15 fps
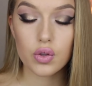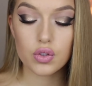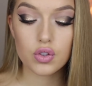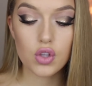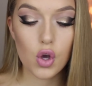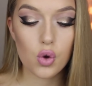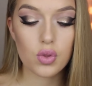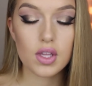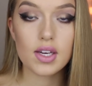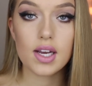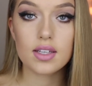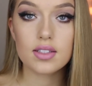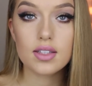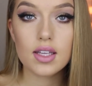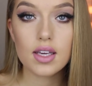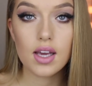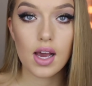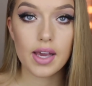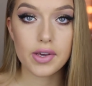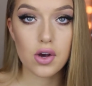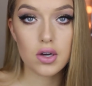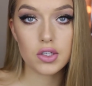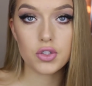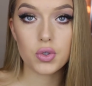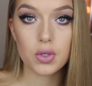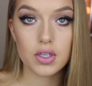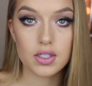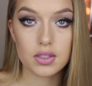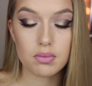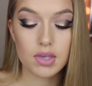So the next thing I contour
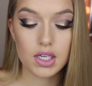is